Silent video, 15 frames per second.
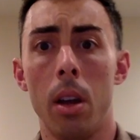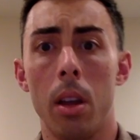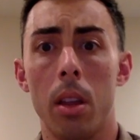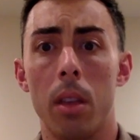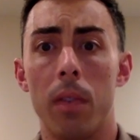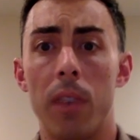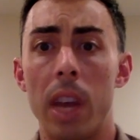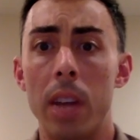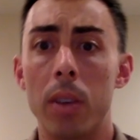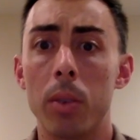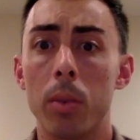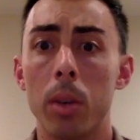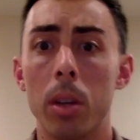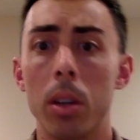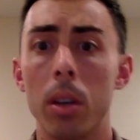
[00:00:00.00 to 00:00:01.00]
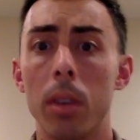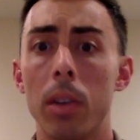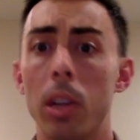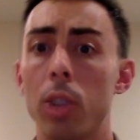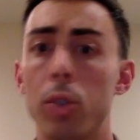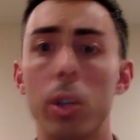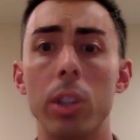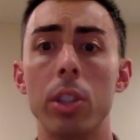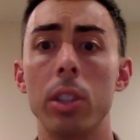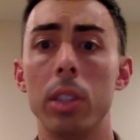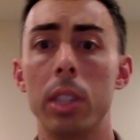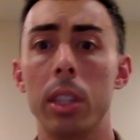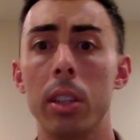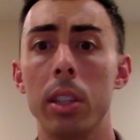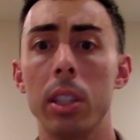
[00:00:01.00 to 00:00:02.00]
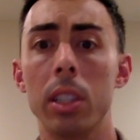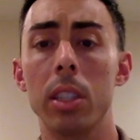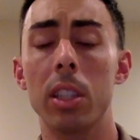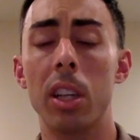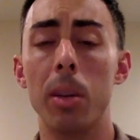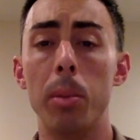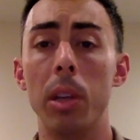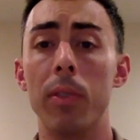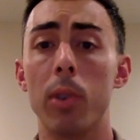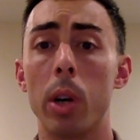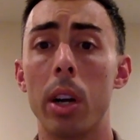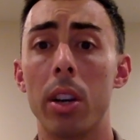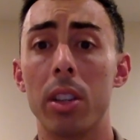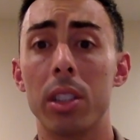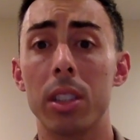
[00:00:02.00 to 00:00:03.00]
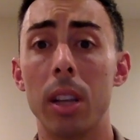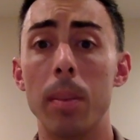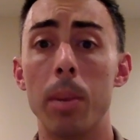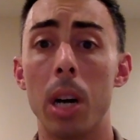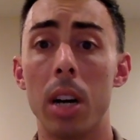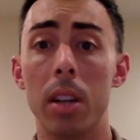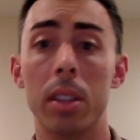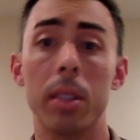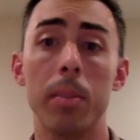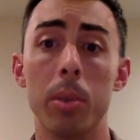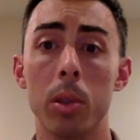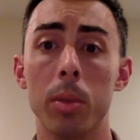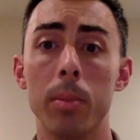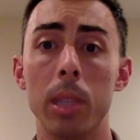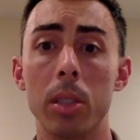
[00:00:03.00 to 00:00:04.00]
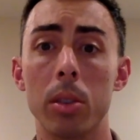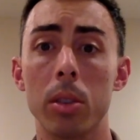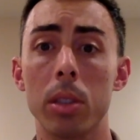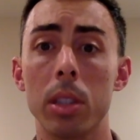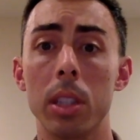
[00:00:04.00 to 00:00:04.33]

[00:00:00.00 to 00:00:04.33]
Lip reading: The final one of our stretching series is going to be for our suboccipital muscles.